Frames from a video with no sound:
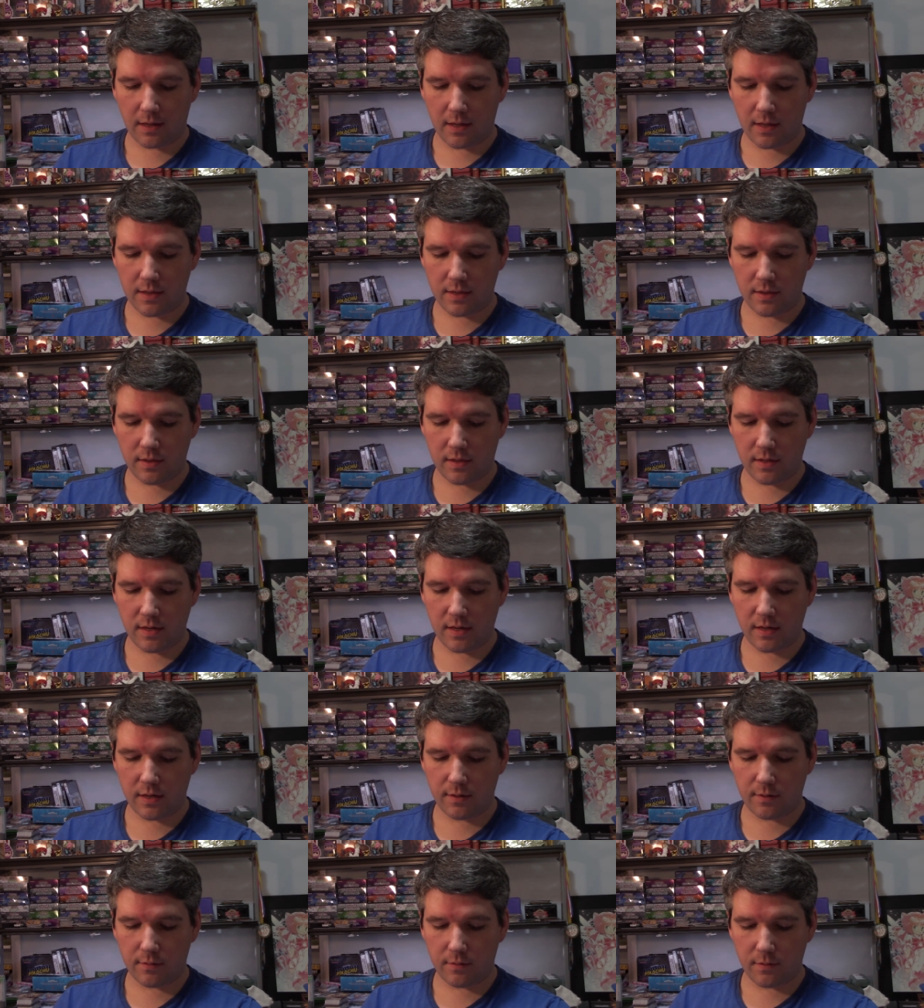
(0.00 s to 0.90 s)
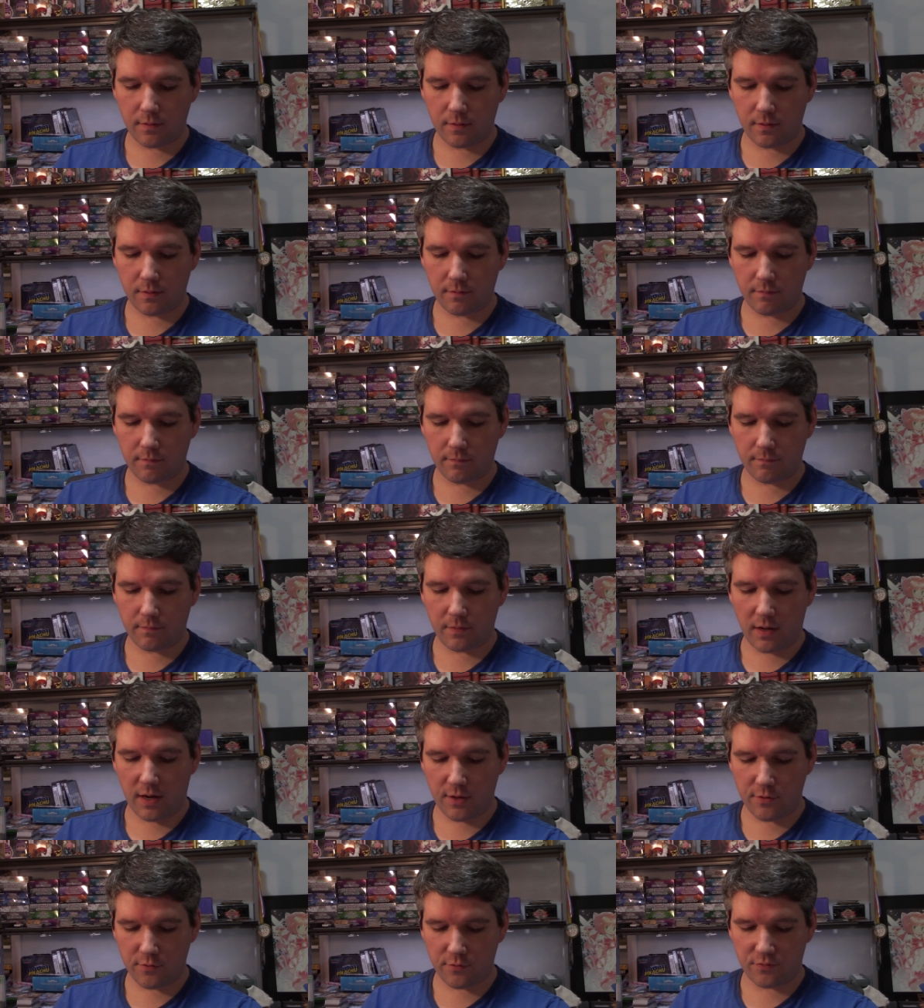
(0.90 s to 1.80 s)
the
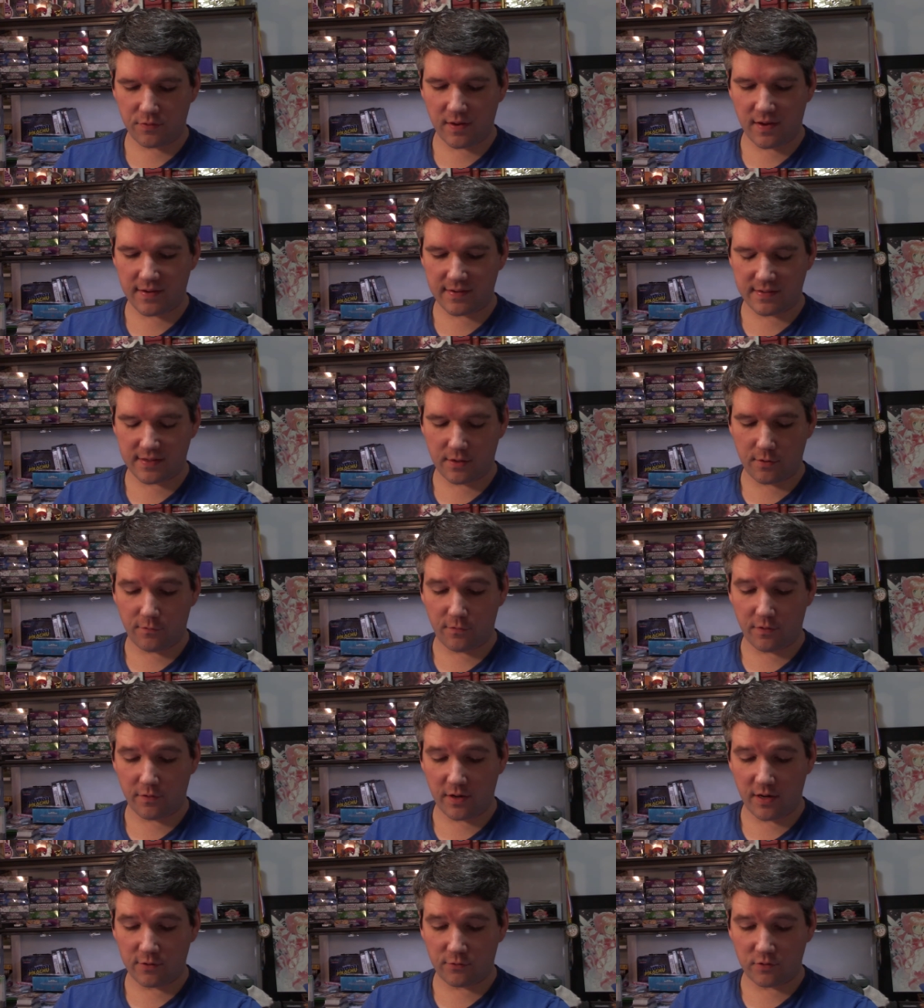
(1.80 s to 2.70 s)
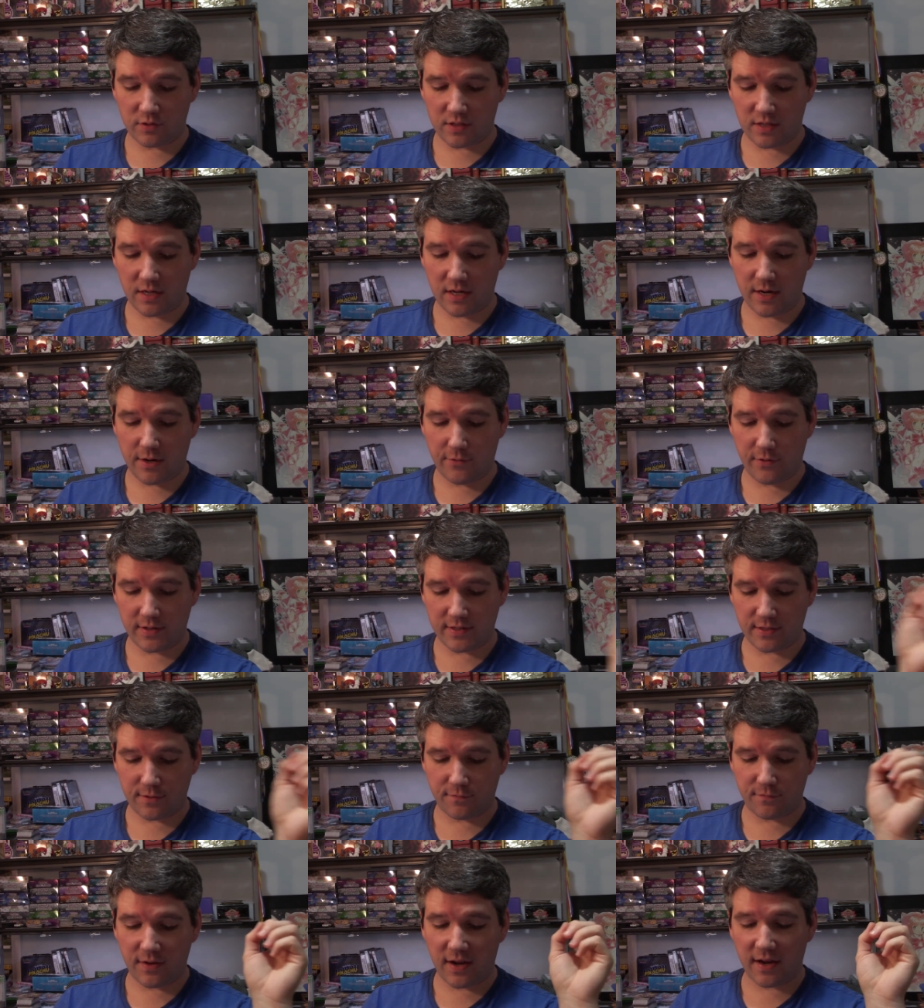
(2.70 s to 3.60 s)
other things that are very interesting here is
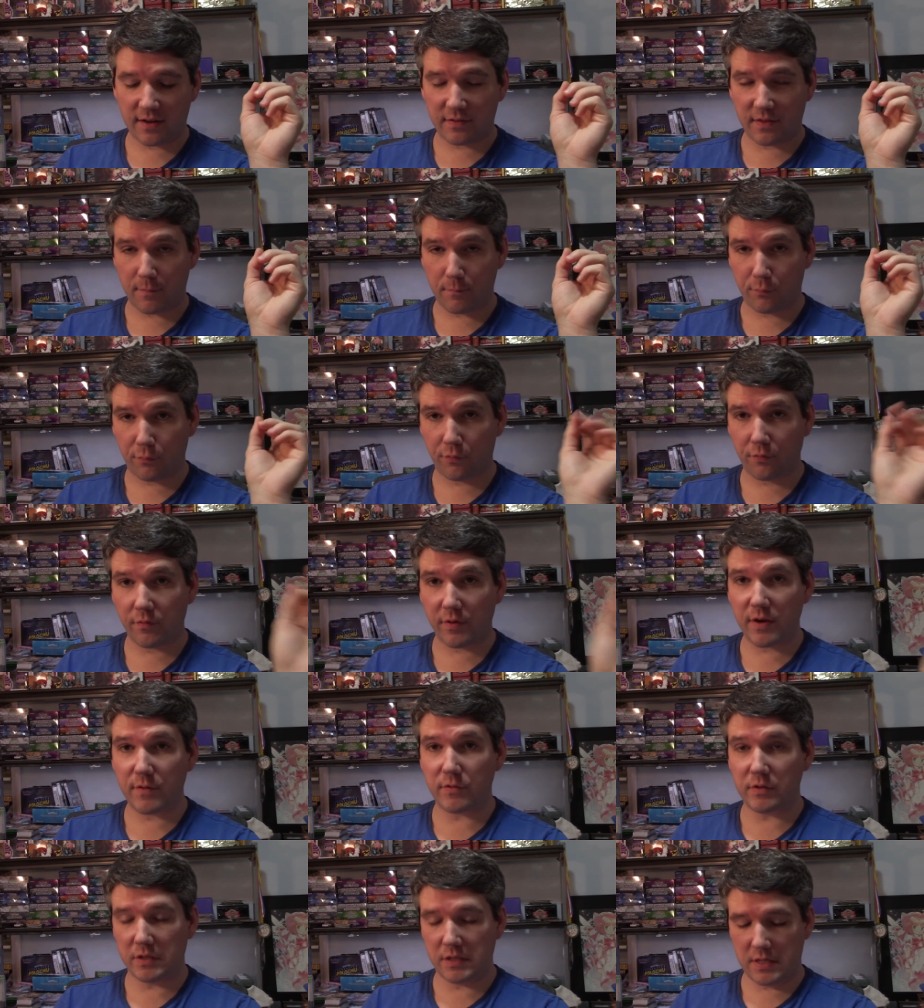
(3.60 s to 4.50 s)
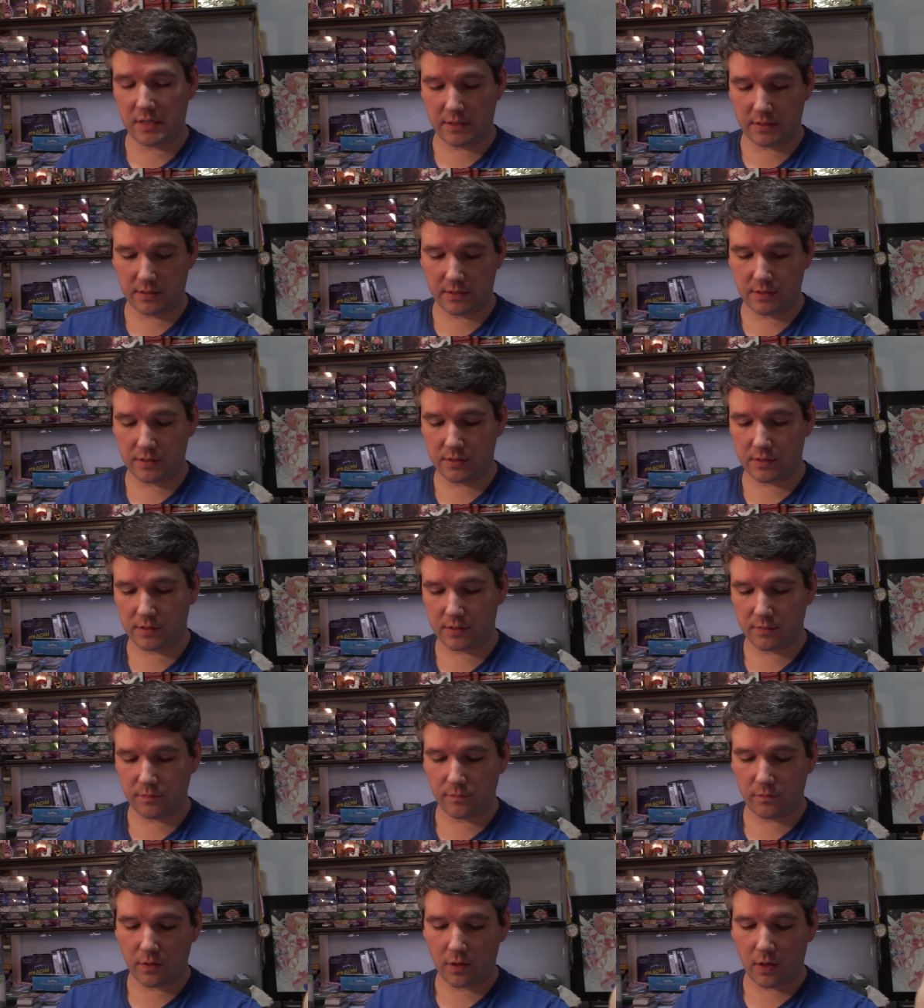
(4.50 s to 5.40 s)
the fact that pre-releases
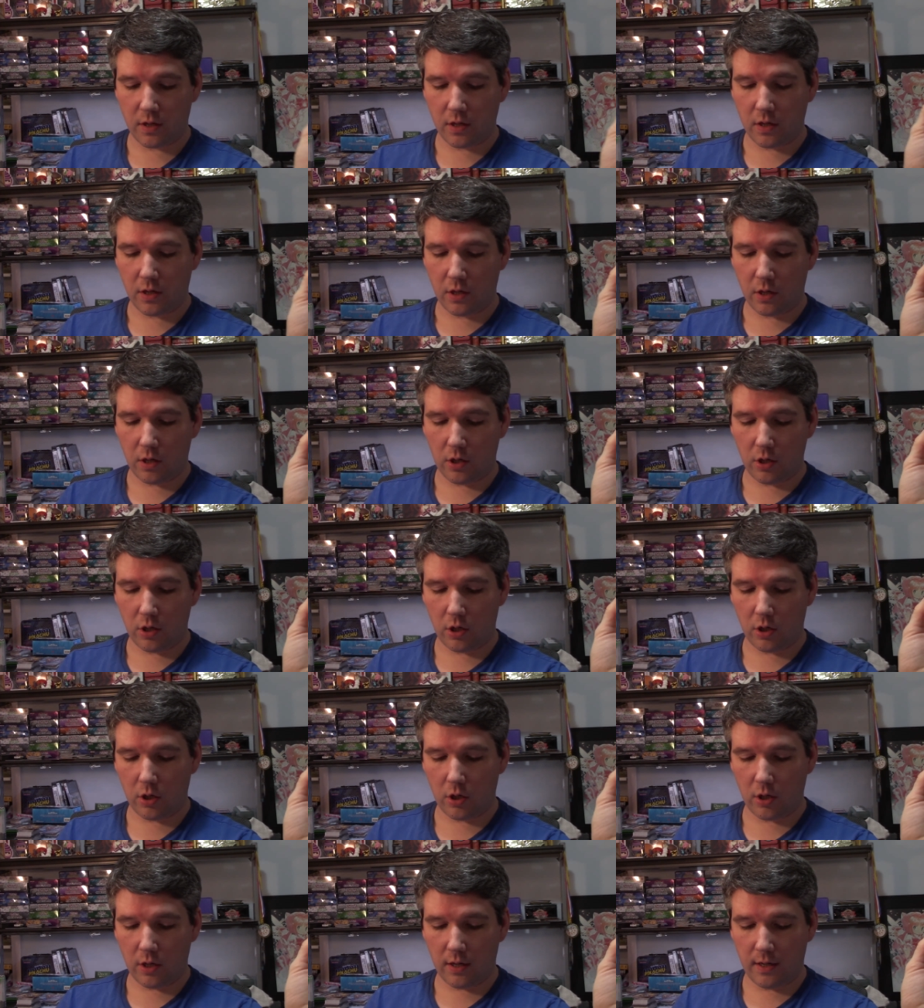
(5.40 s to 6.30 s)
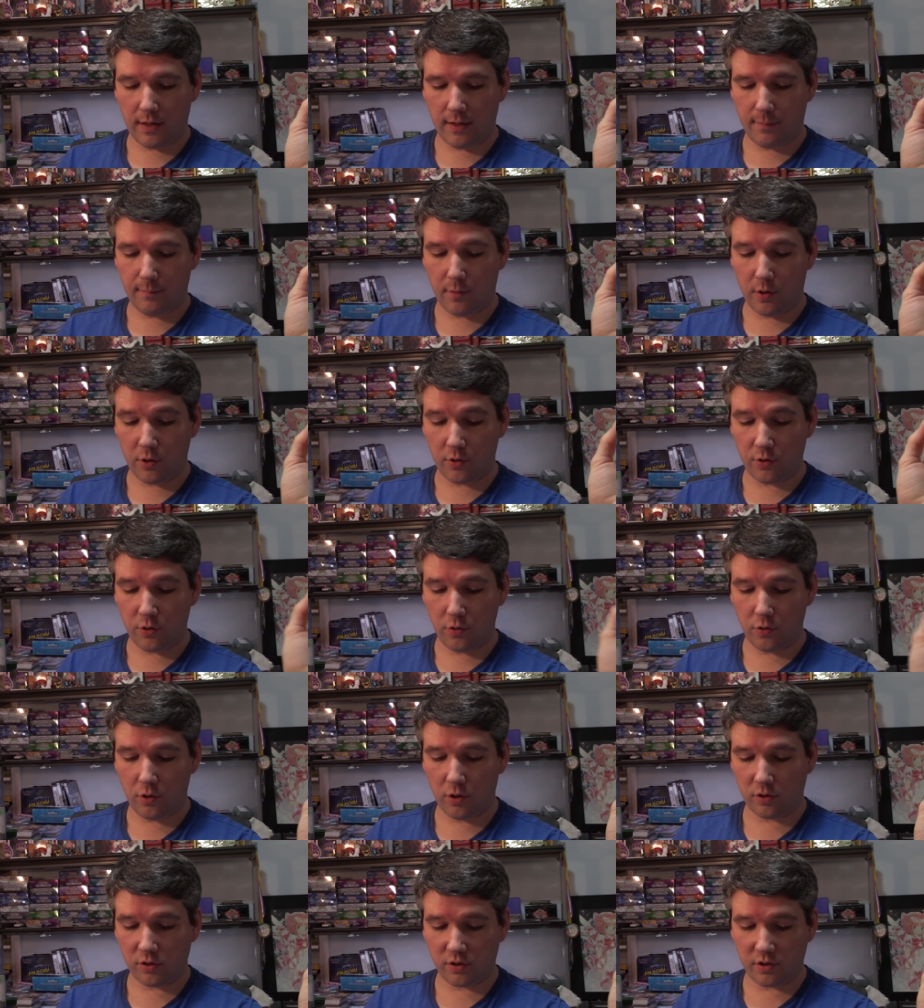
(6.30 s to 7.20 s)
um, are no
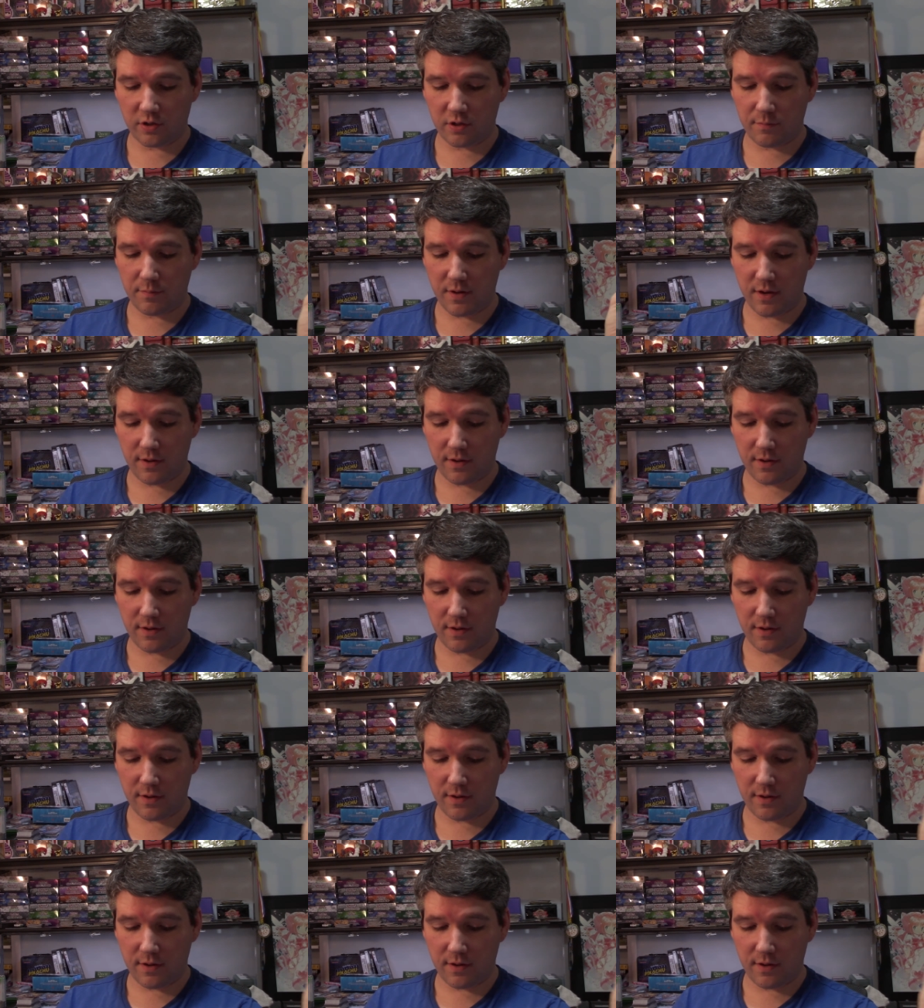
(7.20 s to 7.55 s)
longer going to be